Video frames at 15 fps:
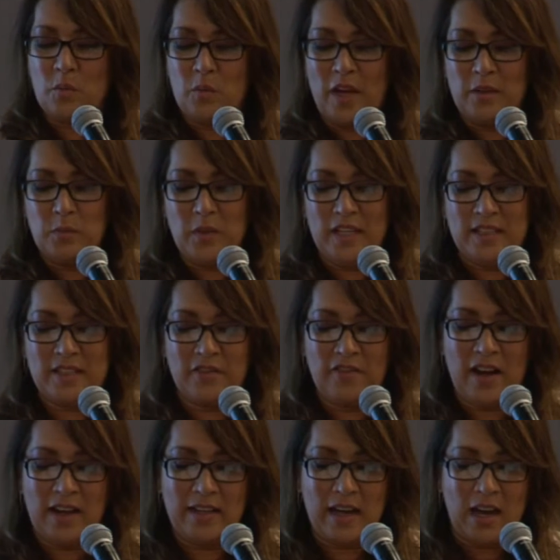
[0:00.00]
when we
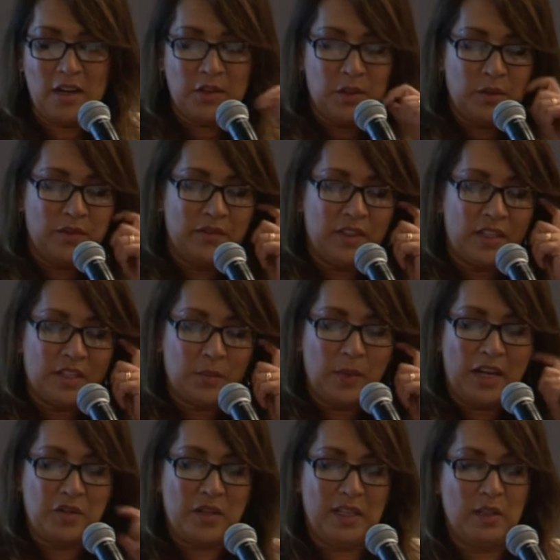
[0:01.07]
define our universe, we
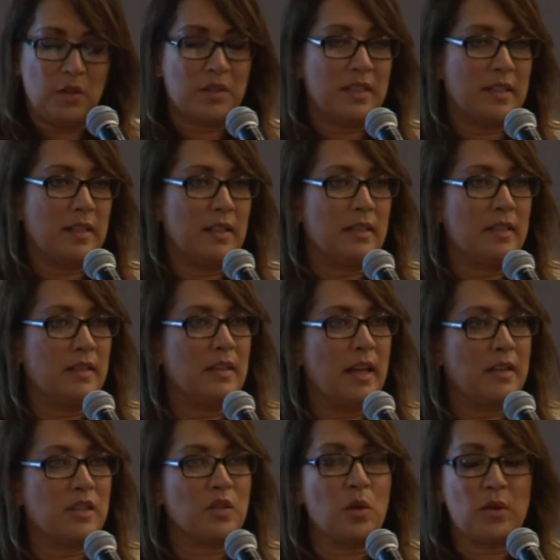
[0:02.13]
actually looked at it
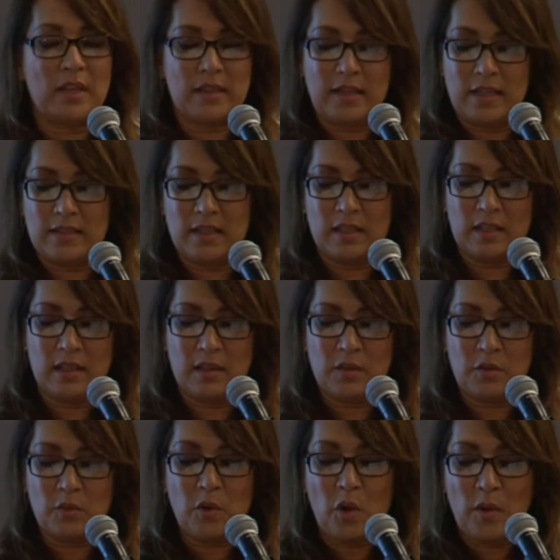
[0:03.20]
and saw that there's a
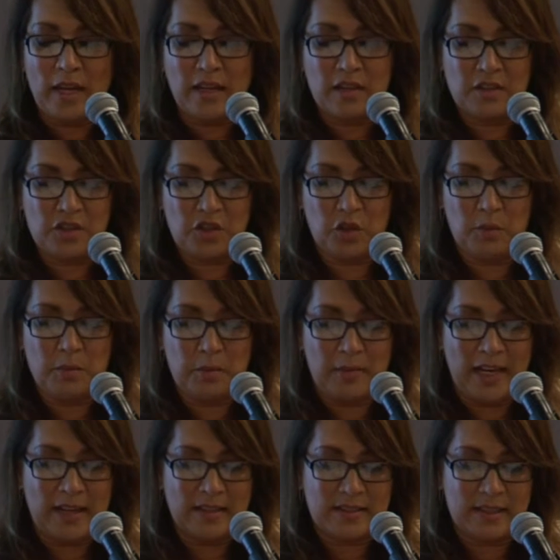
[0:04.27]
growing consumer
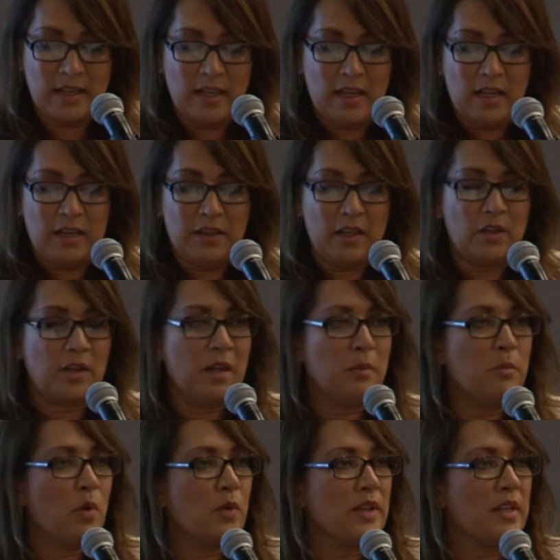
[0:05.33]
base. There are
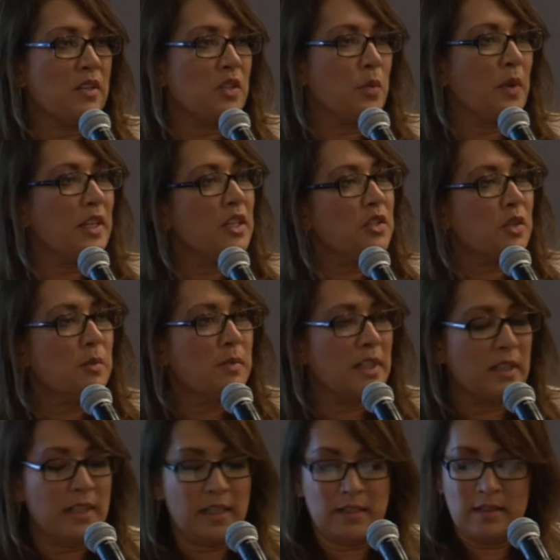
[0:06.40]
more than 22
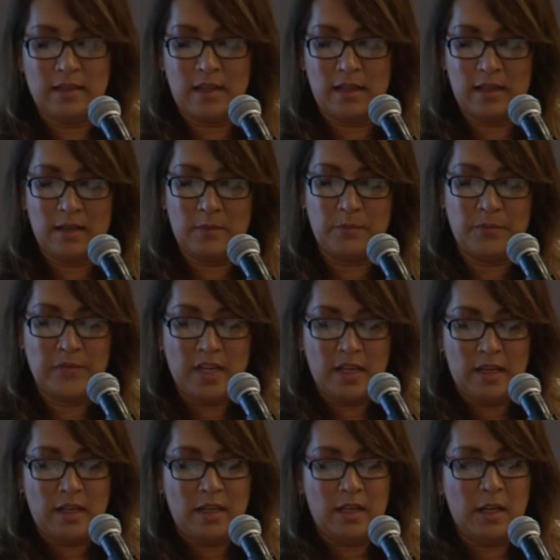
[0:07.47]
million
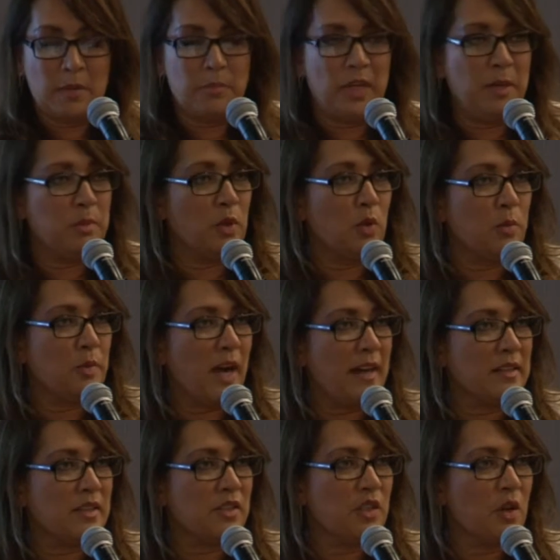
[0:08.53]
people who
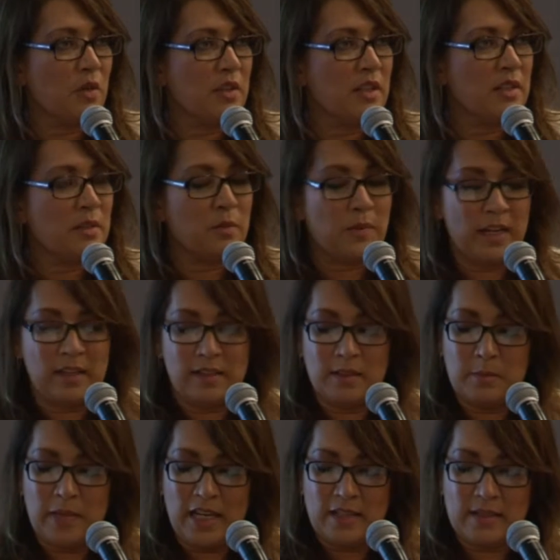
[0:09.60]
practice yoga on a regular
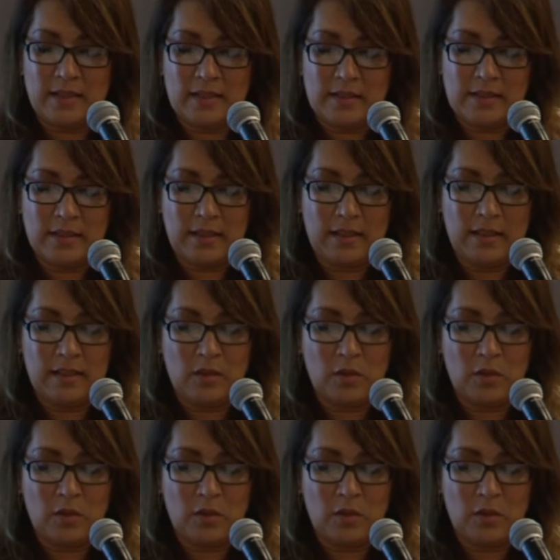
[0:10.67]
basis in